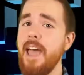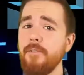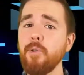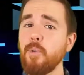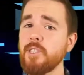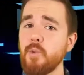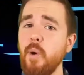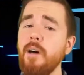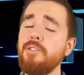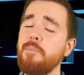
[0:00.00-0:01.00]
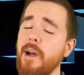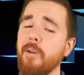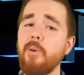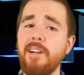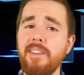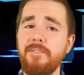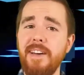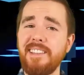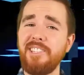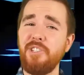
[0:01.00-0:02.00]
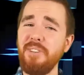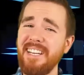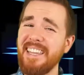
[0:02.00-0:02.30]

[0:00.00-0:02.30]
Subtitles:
Every once in a while you might run into the fact that you needed